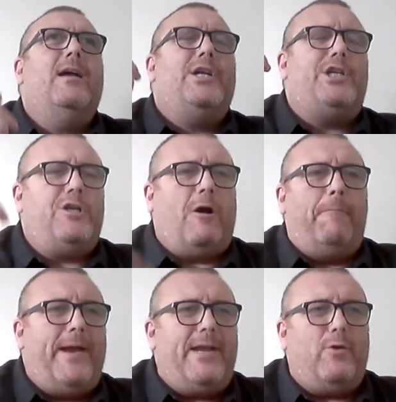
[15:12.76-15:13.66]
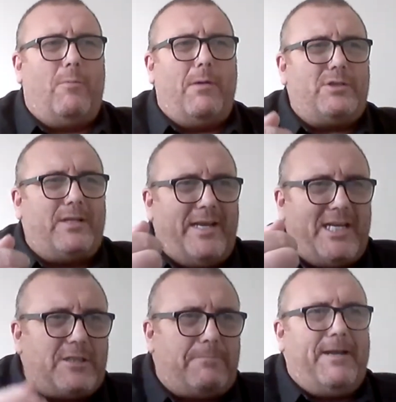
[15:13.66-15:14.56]
shopping almost an
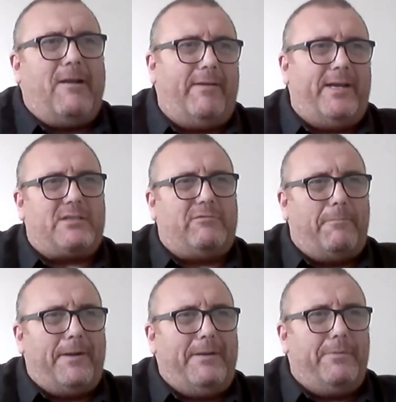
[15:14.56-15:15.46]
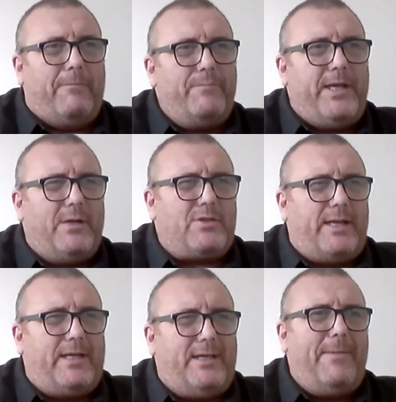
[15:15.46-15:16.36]
experience for people. So
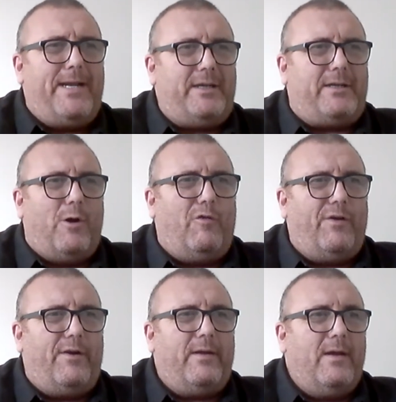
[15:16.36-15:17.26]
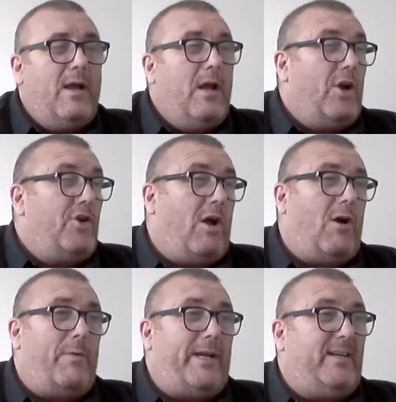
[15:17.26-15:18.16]
they come into Coleford, not
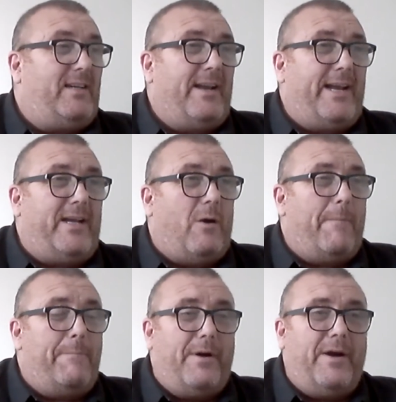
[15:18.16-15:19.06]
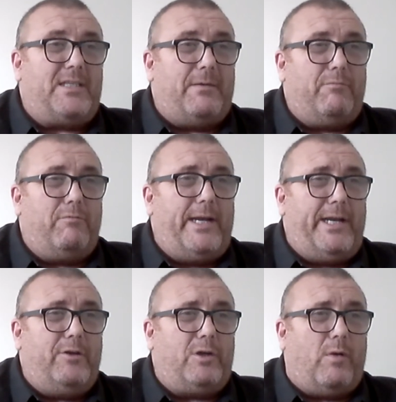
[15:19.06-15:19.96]
only can they go and buy some really
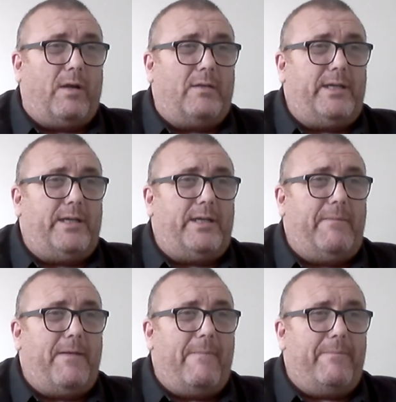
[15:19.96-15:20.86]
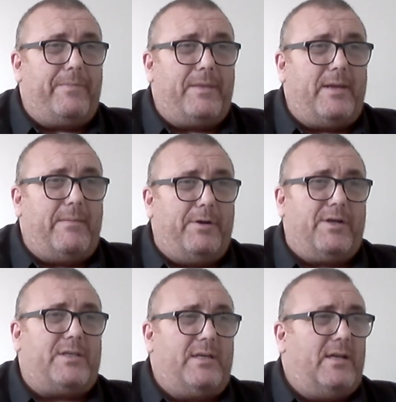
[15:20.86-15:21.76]
good quality
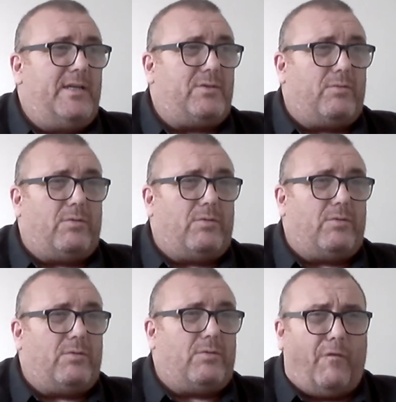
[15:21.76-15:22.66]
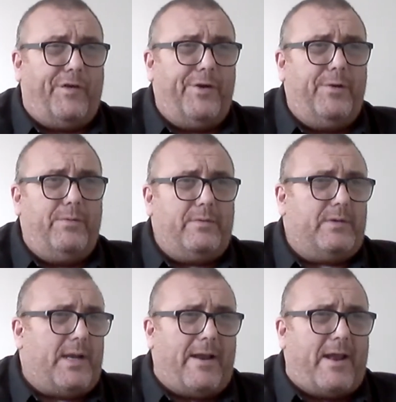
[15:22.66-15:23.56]
merchandise or
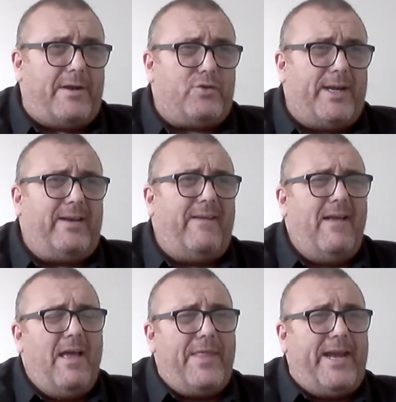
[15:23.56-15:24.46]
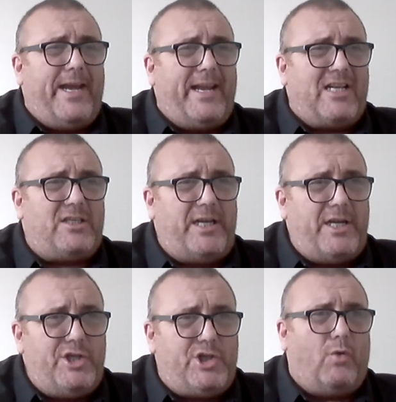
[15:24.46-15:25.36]
food and drink, they can
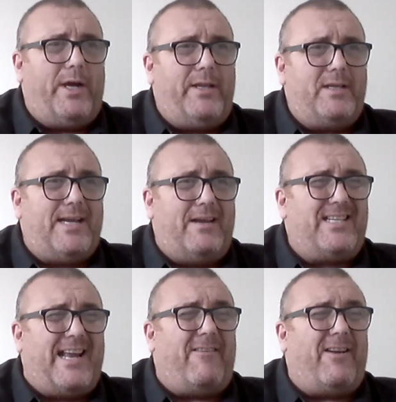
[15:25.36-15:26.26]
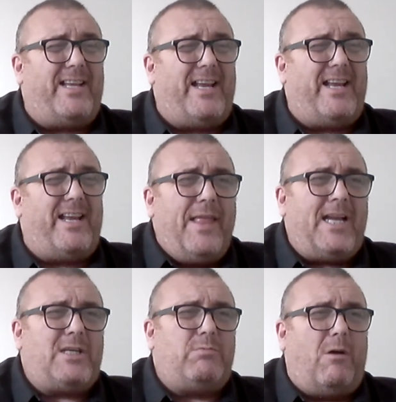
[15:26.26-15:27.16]
actually enjoy the town centre. I think
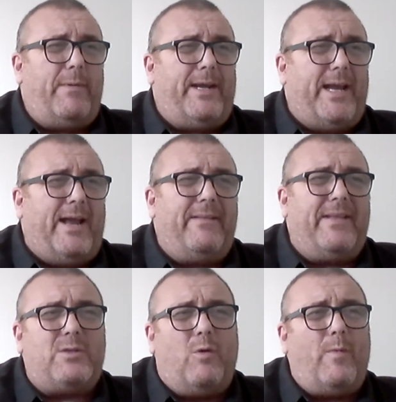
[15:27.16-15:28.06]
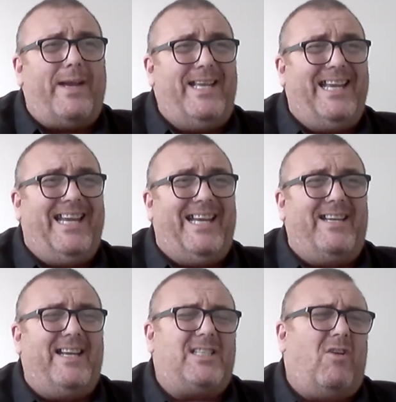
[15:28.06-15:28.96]
that's what we get. That's what we
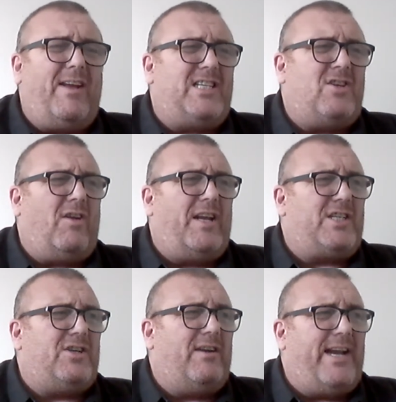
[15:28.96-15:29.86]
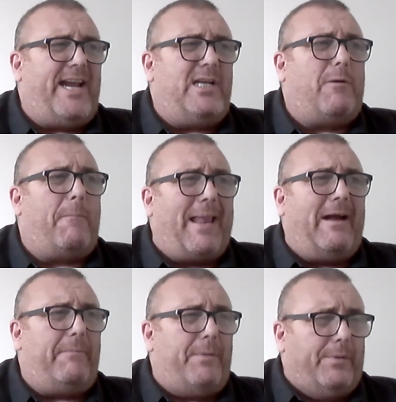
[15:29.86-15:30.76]
need. And it's not like turning it into a
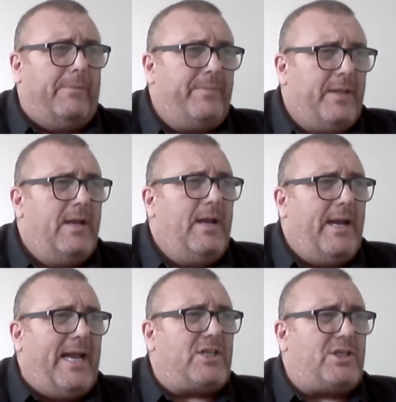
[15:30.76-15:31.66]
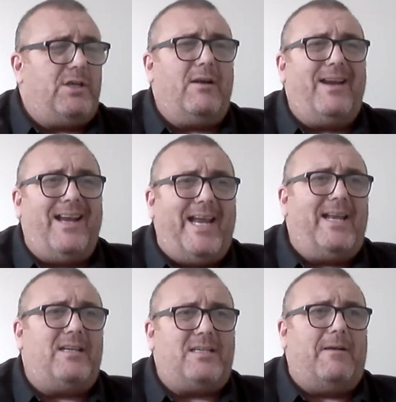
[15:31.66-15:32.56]
Blackpool. It's turning it
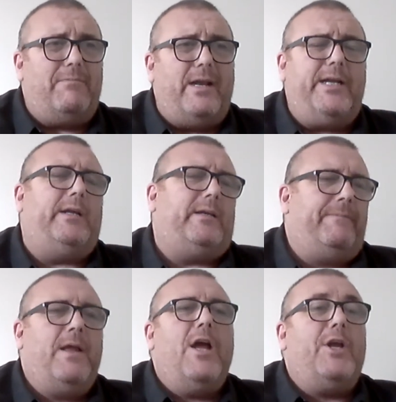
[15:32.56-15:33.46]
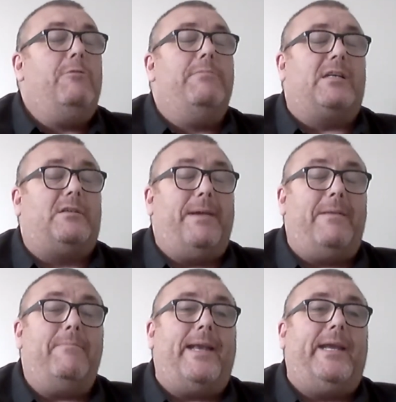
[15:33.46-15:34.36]
into something. You must have
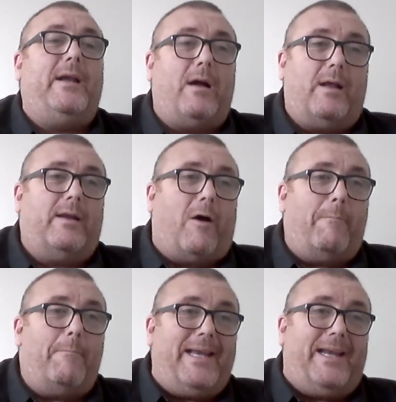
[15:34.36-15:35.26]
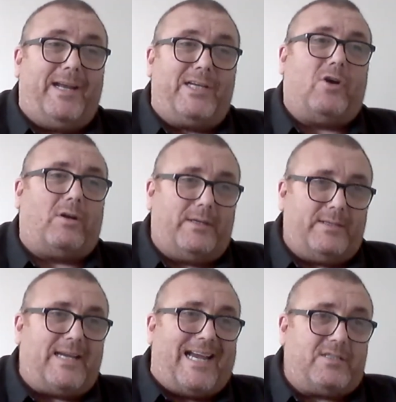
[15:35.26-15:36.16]
been on many an
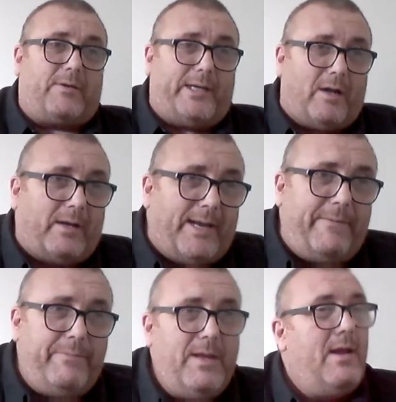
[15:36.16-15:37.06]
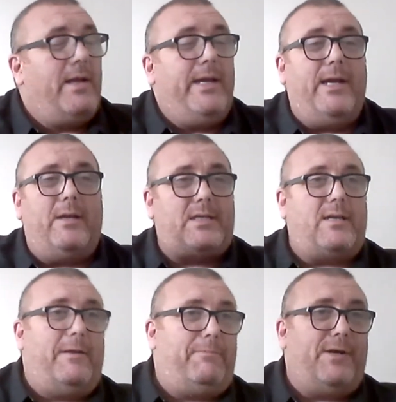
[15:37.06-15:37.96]
exotic holiday. You go to
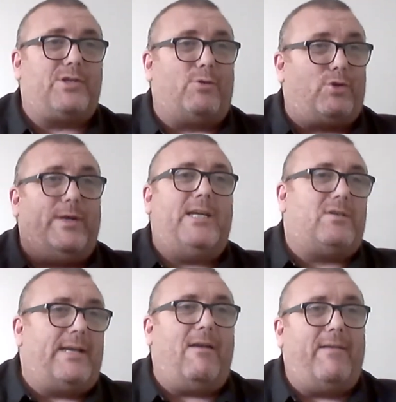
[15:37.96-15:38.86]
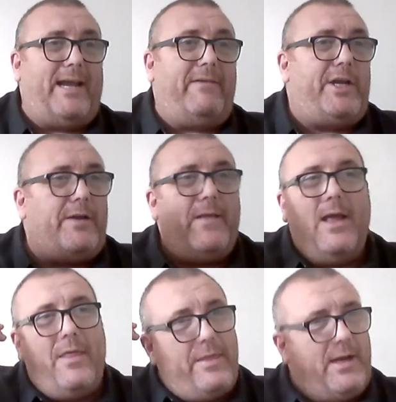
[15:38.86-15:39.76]
Cyprus or Greece or there, and
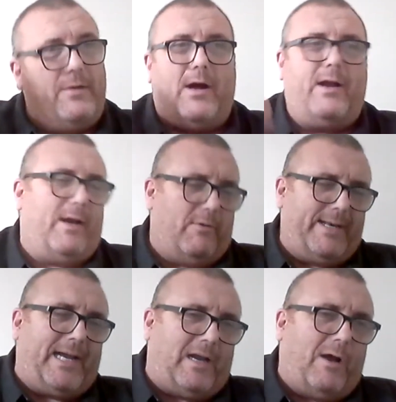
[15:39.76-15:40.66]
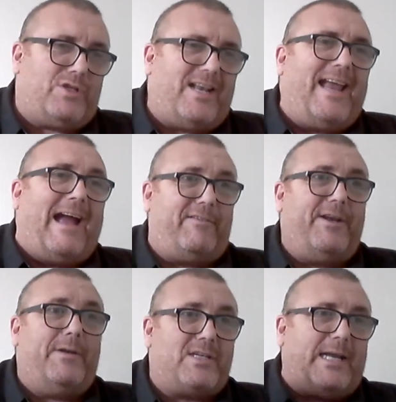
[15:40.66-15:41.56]
they close in the
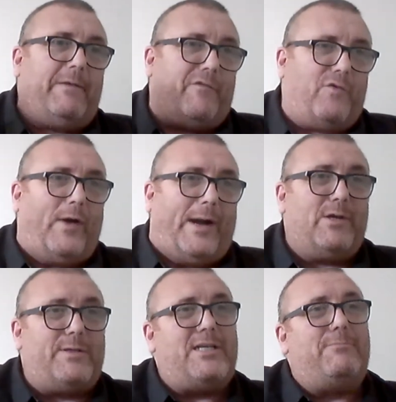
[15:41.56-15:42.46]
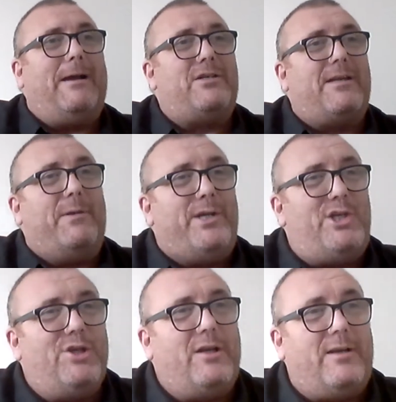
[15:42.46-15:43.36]
afternoon and sleep for 4 hours, which is perhaps something we
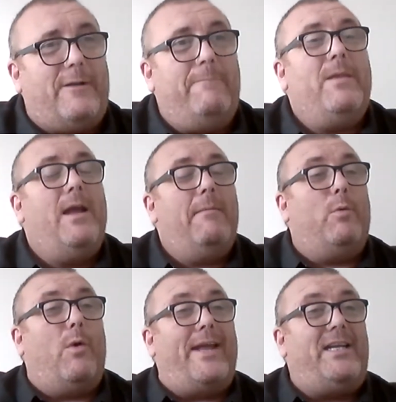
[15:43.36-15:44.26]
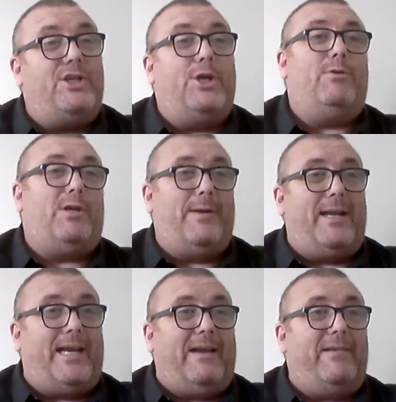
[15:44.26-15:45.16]
shouldn't do. But what they do
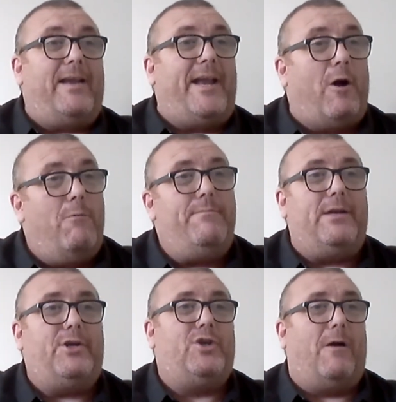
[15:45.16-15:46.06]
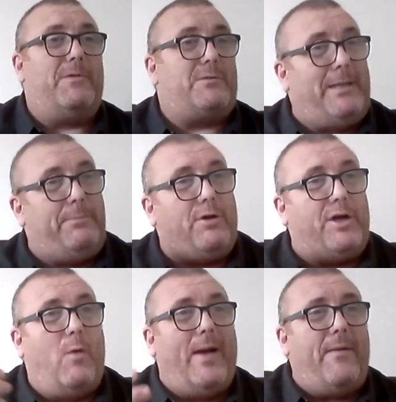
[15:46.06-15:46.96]
in the evening, they open their shops, people
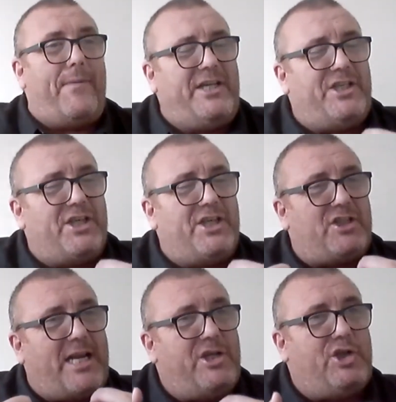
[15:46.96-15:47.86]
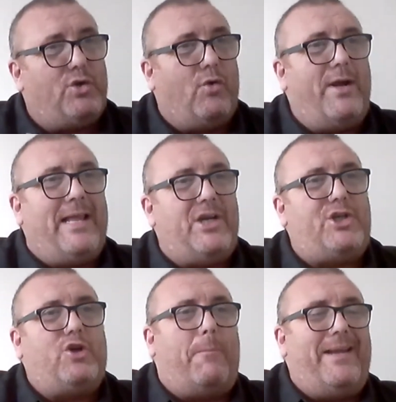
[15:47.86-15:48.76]
go out and they just enjoy that
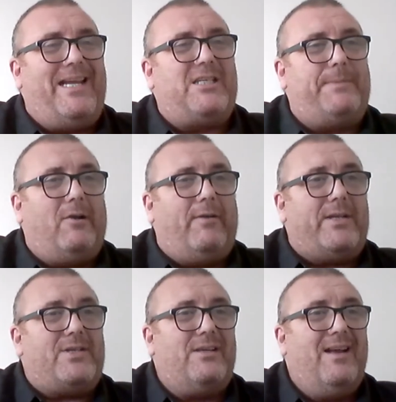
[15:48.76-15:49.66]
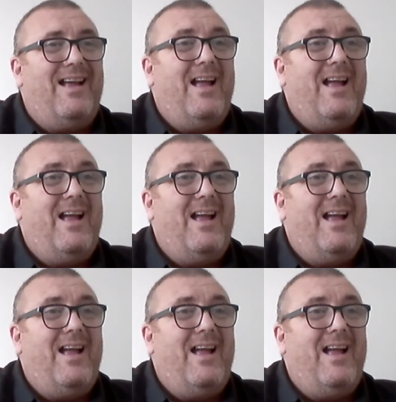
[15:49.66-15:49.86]
shopping experience.